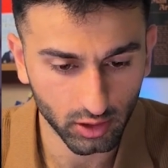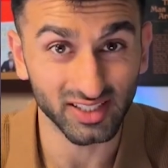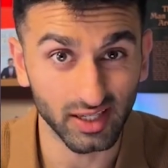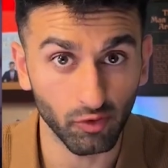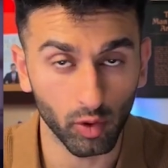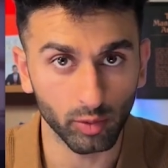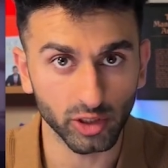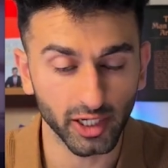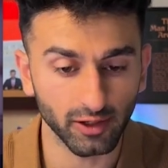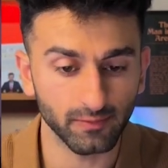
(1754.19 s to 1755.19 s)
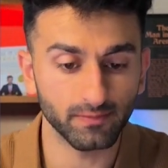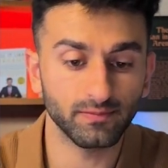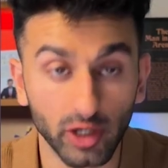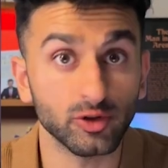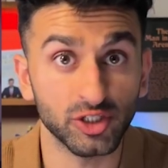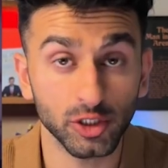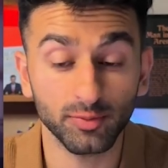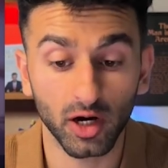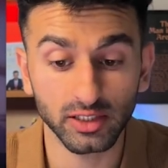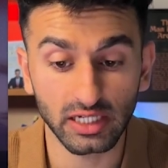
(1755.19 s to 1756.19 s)
Let's just give it one more second. Okay, so I
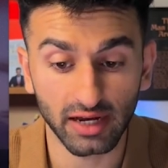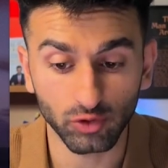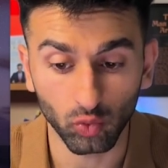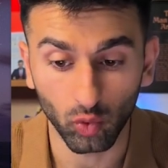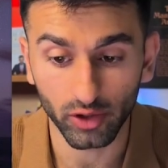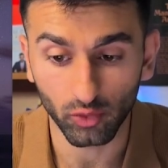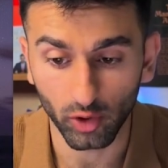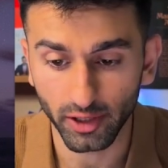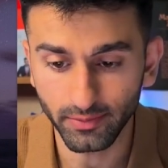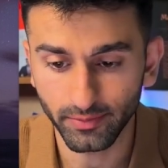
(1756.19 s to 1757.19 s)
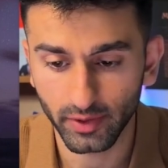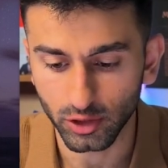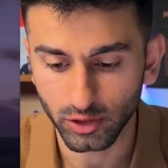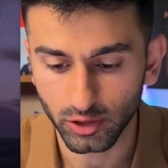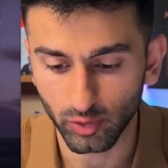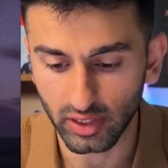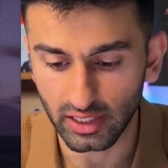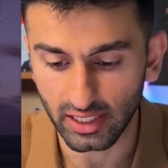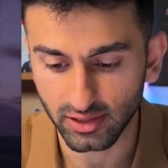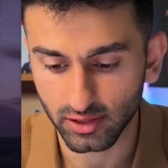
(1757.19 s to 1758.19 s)
just paused it after one run, just so we
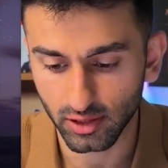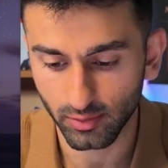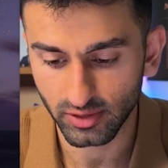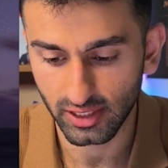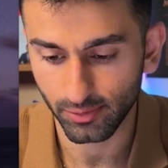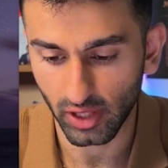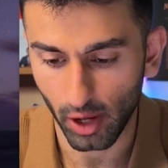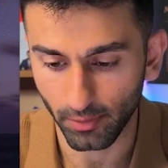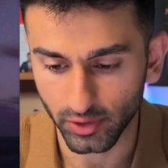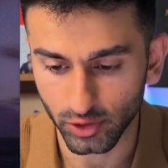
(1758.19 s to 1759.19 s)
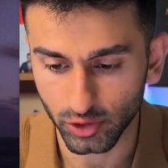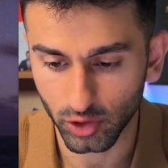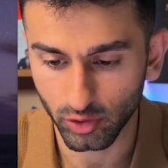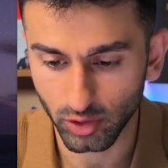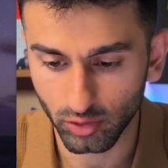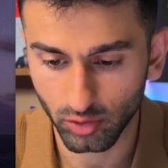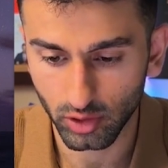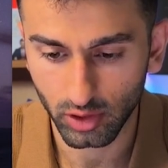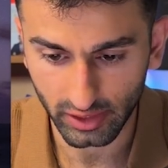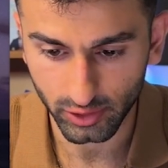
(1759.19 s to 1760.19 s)
could get some sample output to show you.
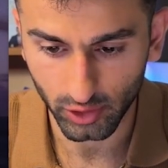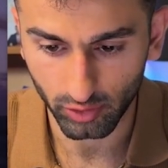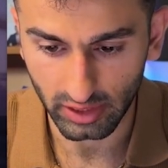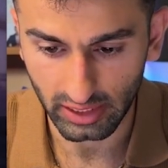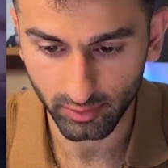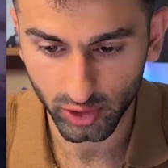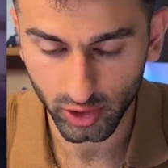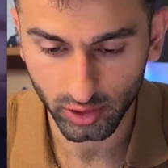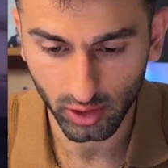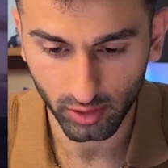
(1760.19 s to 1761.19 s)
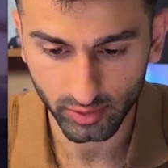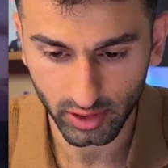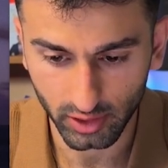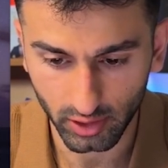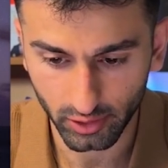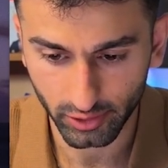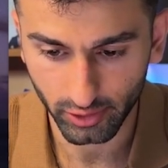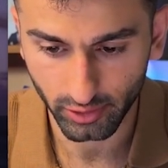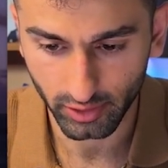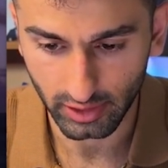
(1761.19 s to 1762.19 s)
And so the images comes in
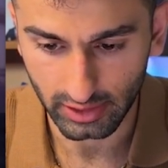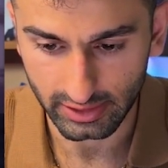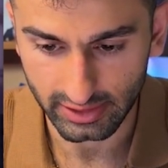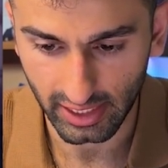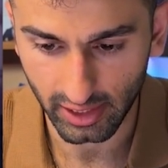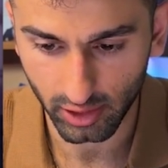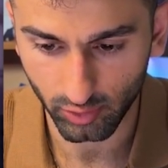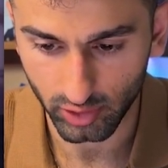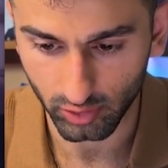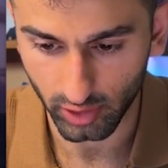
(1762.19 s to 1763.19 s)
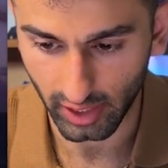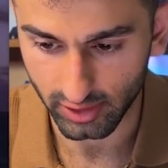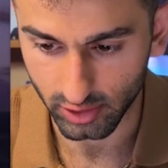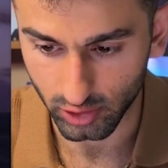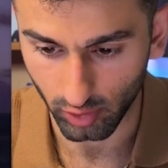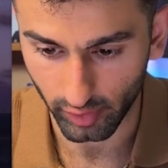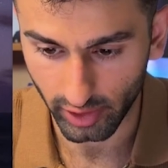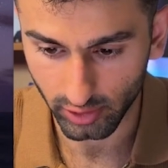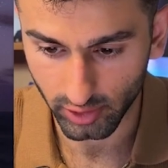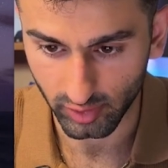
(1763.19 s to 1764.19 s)
here in data when you look at this
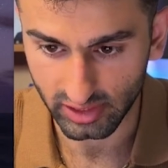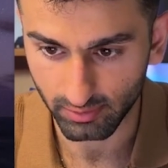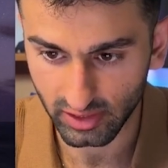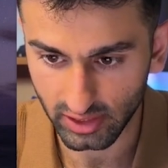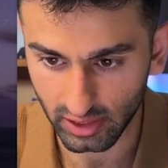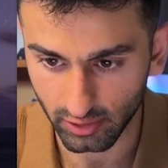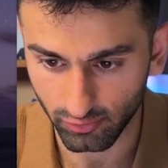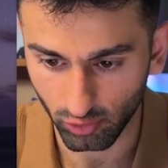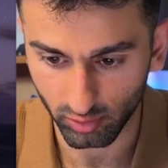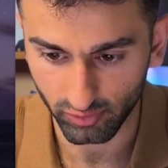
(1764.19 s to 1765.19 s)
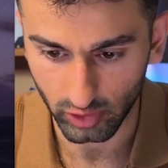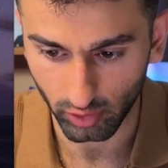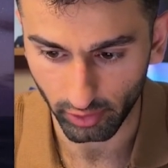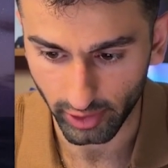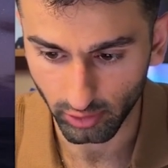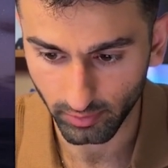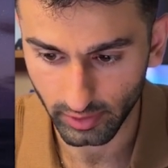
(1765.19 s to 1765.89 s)
URL. So it submits it in the form of a URL.